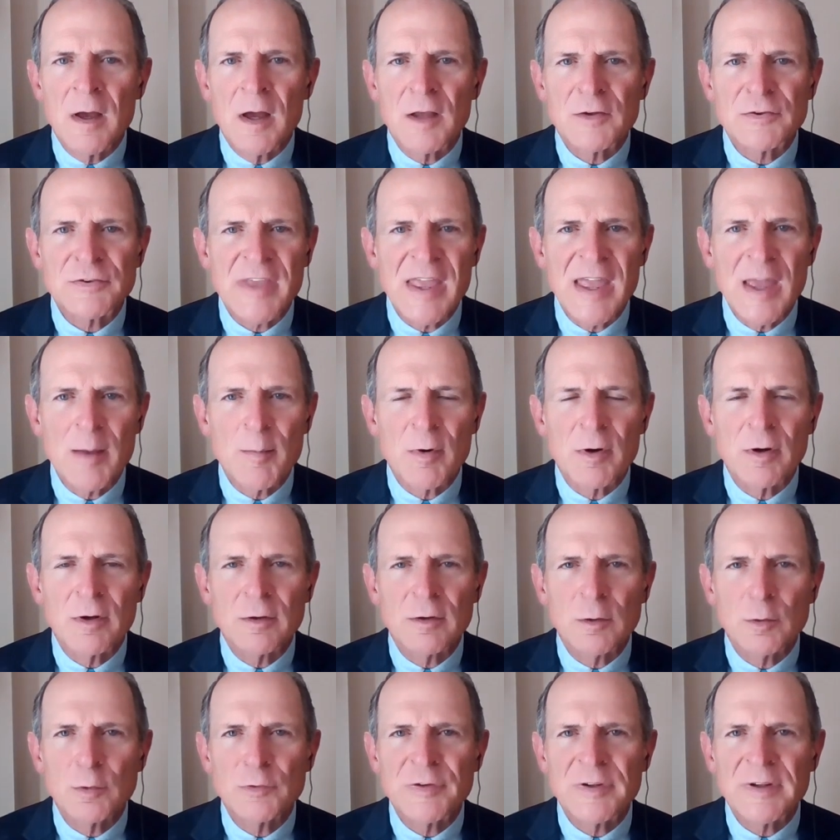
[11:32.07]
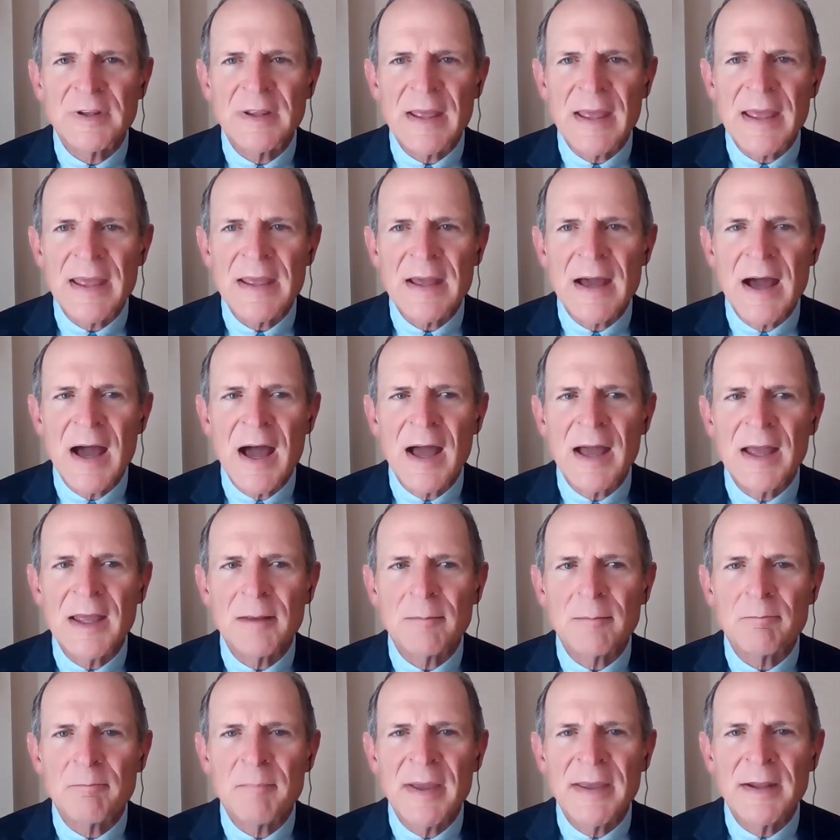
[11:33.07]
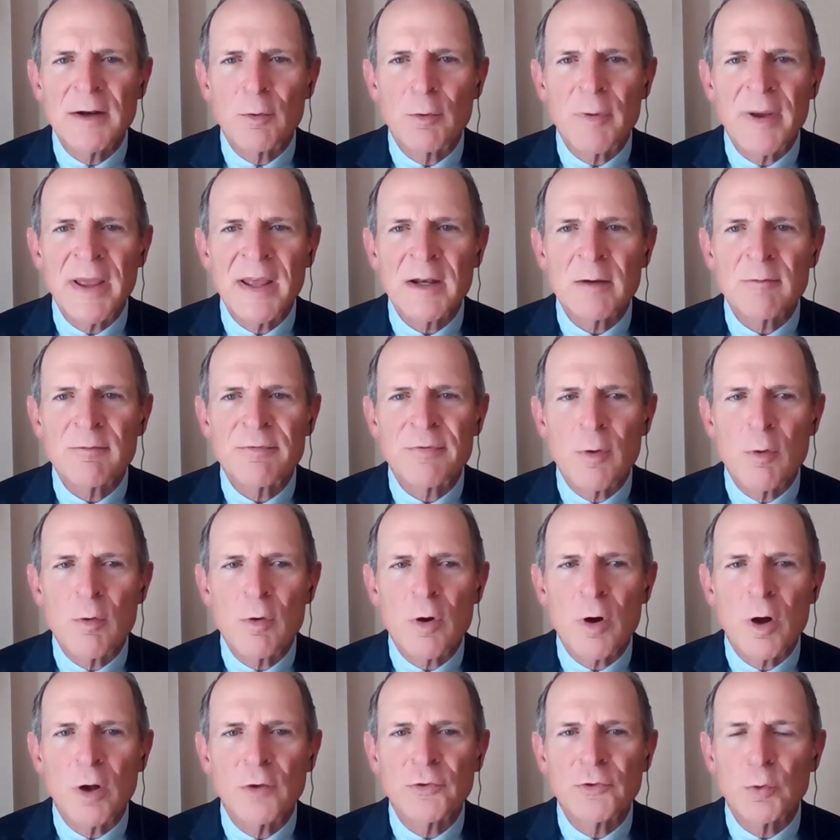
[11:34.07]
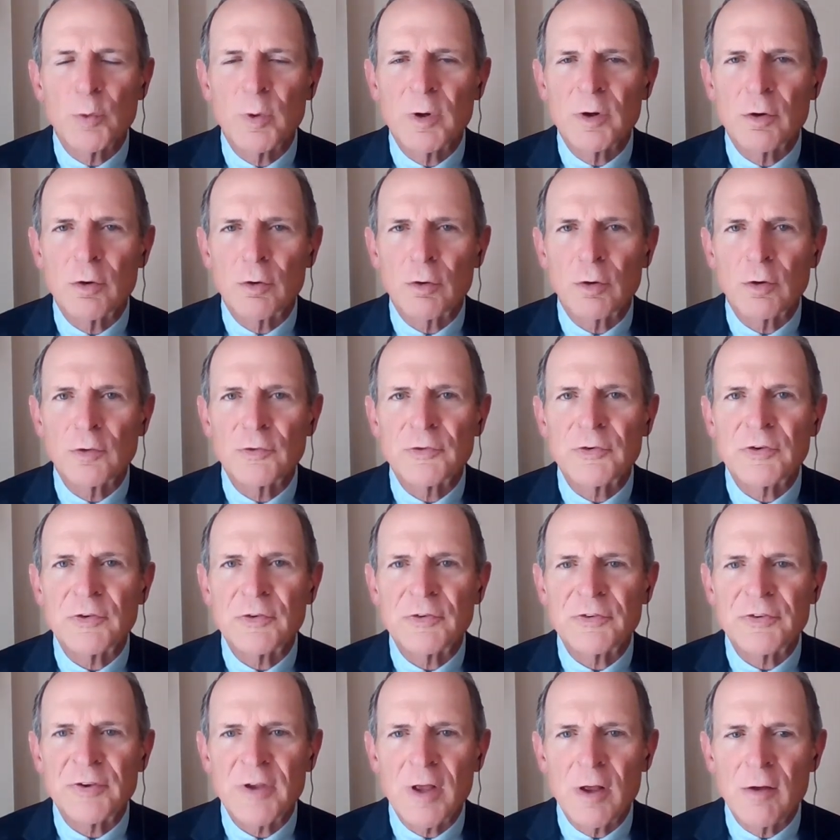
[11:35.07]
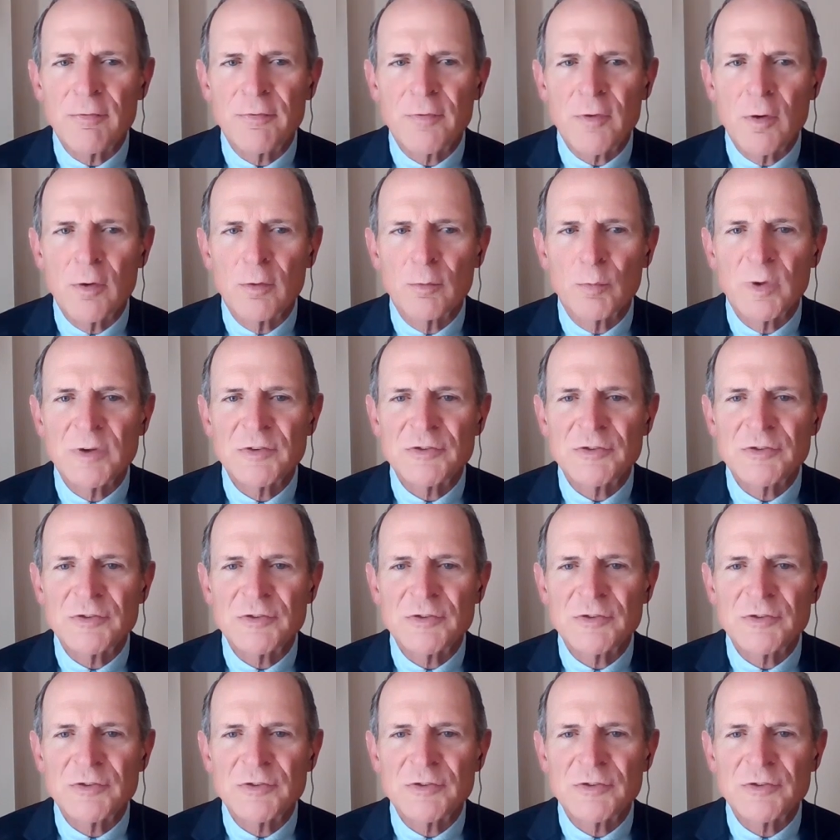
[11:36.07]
A scammer using AI made a random phone call to a girl's cell phone.